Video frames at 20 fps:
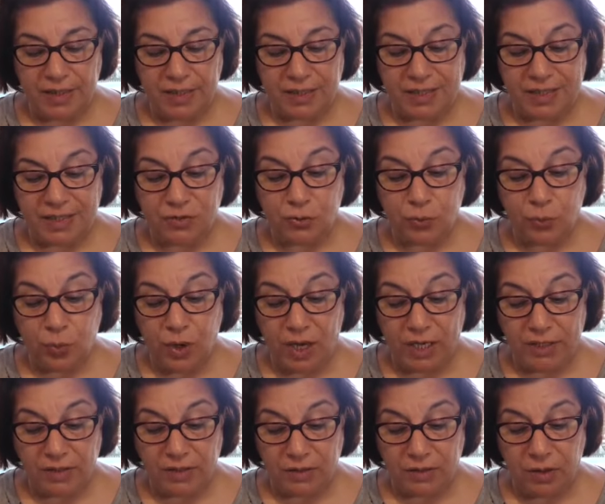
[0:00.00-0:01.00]
There is
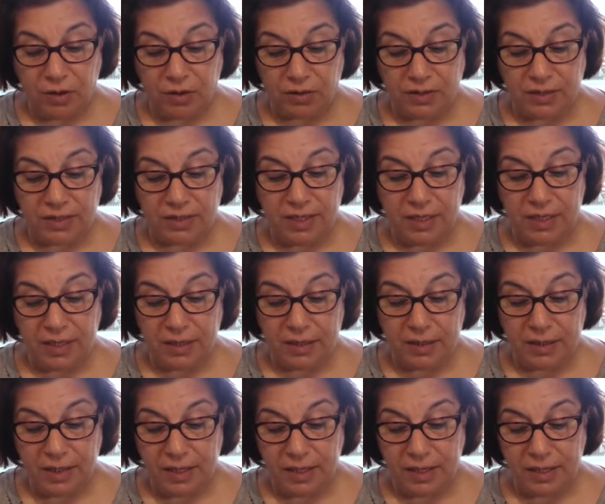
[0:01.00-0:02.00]
one dot. There
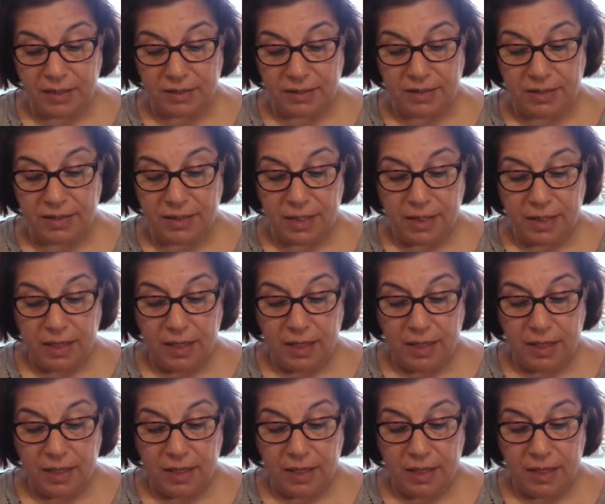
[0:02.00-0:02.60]
is